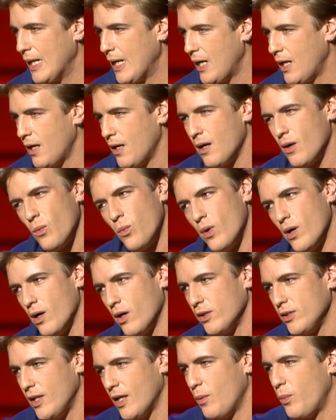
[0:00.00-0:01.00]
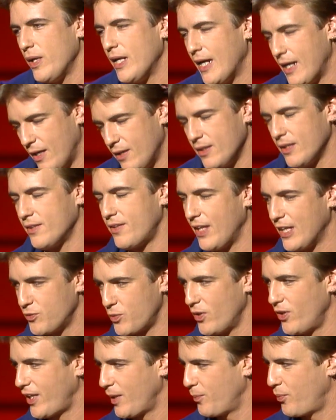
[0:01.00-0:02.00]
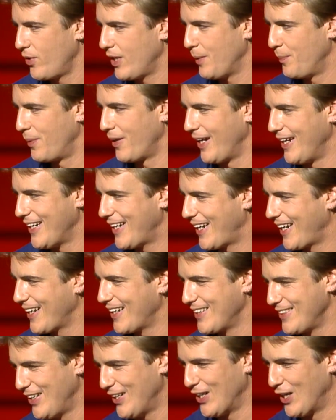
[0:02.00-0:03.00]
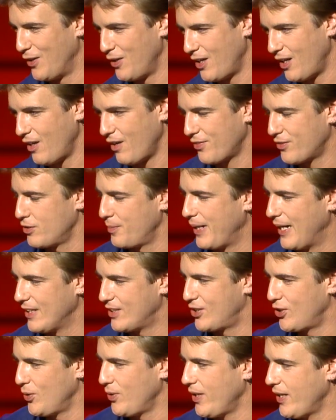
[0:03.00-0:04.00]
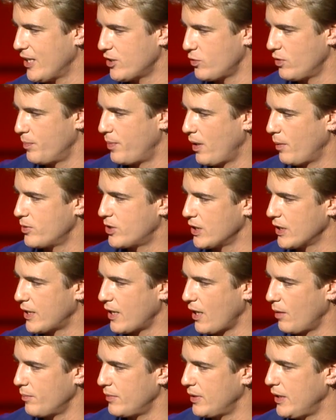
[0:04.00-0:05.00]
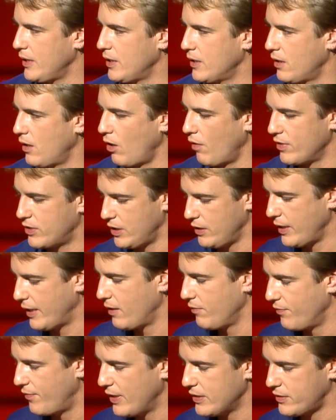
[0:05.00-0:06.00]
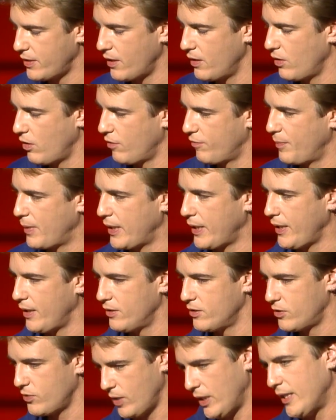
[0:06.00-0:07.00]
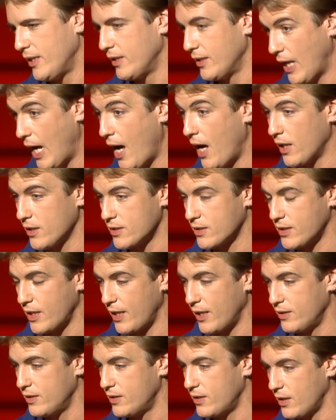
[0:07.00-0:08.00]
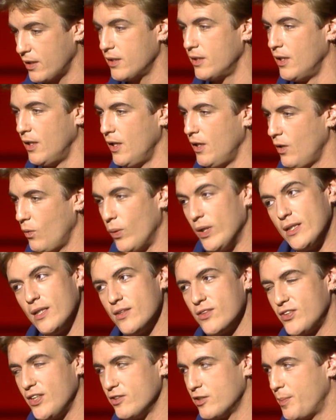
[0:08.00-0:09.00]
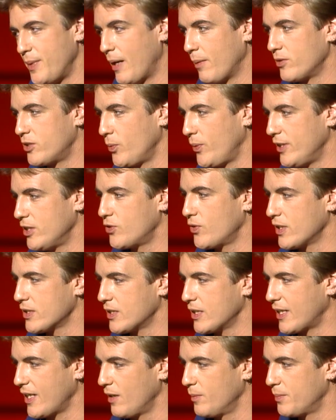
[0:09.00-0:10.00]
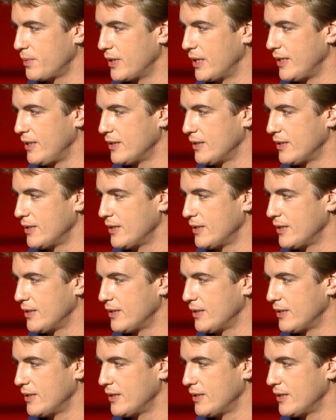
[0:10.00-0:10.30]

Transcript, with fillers: Uh, well, yeah, yeah, things were looking pretty bleak, yeah. you know, after about two years with the publishing company. Uh, obviously, they'd invested a lot of money in, in us, and uh, we didn't seem to be able to interest the company.